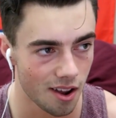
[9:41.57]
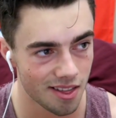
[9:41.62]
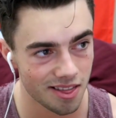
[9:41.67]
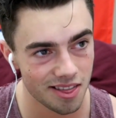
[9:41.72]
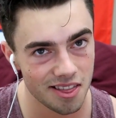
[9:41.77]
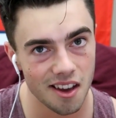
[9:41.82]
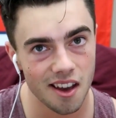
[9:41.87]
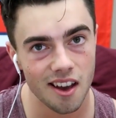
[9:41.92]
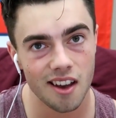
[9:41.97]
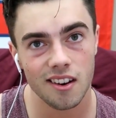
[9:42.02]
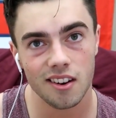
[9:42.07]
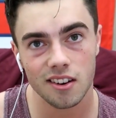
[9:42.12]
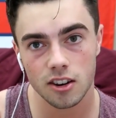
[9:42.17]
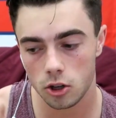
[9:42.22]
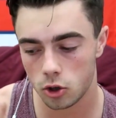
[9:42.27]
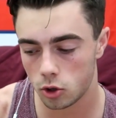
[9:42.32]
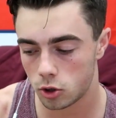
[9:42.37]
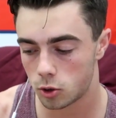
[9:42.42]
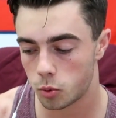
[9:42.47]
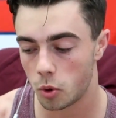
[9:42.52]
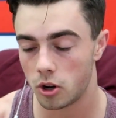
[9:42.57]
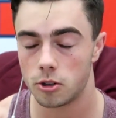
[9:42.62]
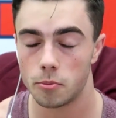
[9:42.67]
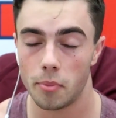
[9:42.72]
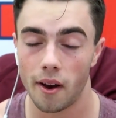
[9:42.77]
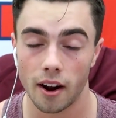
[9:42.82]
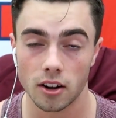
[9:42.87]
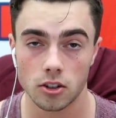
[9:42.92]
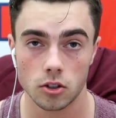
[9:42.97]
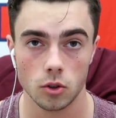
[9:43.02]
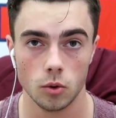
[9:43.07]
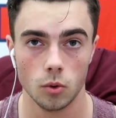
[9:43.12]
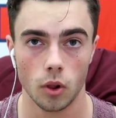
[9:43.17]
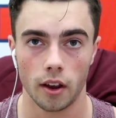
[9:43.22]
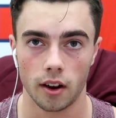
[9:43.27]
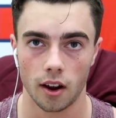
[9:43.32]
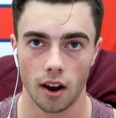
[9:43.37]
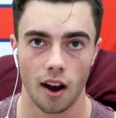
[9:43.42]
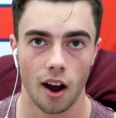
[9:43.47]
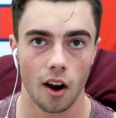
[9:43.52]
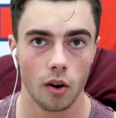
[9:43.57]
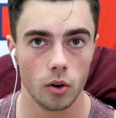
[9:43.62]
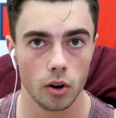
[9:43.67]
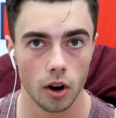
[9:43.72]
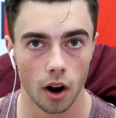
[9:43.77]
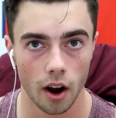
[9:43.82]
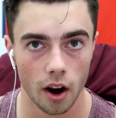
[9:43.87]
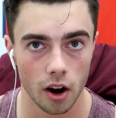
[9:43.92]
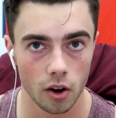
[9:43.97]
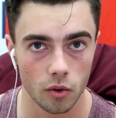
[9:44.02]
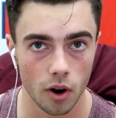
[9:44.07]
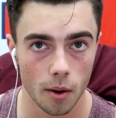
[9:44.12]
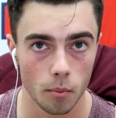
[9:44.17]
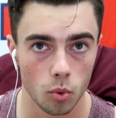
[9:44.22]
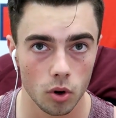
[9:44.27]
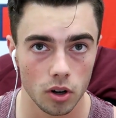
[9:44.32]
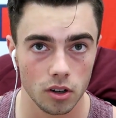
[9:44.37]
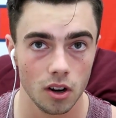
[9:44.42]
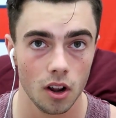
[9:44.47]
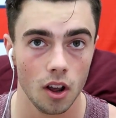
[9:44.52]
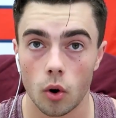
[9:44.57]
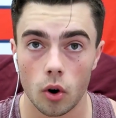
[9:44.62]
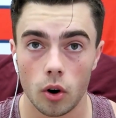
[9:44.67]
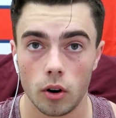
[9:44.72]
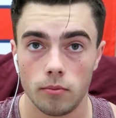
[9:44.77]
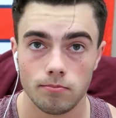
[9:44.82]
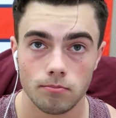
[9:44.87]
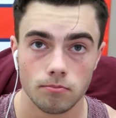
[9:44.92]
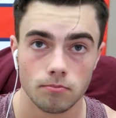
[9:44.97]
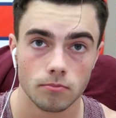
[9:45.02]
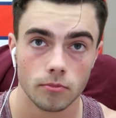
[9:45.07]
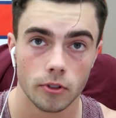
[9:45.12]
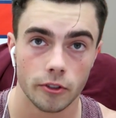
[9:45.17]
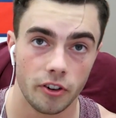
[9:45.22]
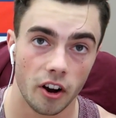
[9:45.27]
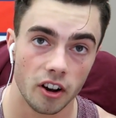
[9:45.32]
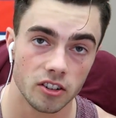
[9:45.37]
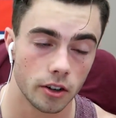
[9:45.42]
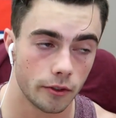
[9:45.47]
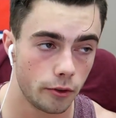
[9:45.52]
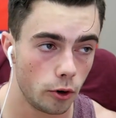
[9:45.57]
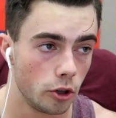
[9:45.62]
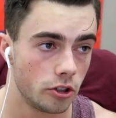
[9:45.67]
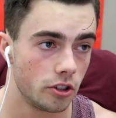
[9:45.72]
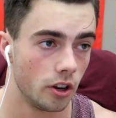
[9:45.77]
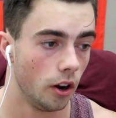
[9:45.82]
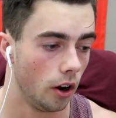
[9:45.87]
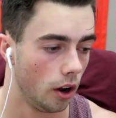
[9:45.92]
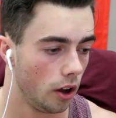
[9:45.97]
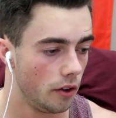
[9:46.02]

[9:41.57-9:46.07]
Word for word: And then you switch back to like a higher higher rep one or vice versa.